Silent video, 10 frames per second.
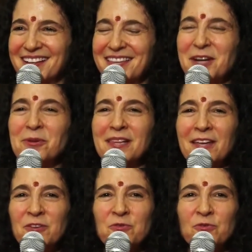They don't
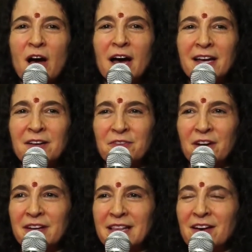let you ride
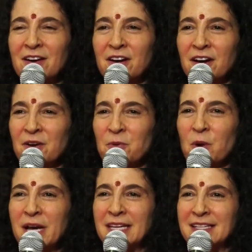very long on
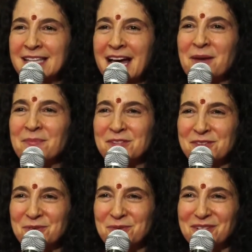one exam in
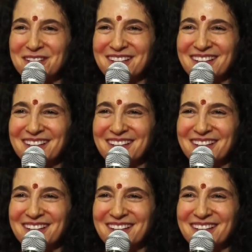school.